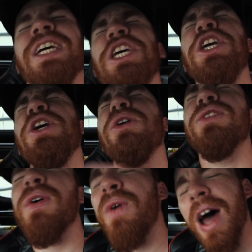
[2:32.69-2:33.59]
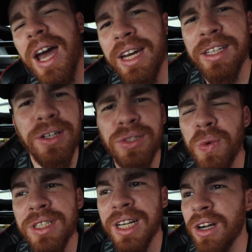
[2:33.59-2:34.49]
a huge variety. There's
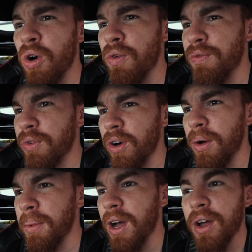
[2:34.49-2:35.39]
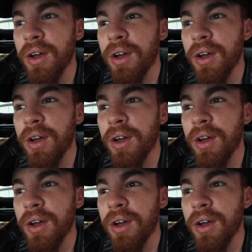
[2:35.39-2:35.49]
ones that go from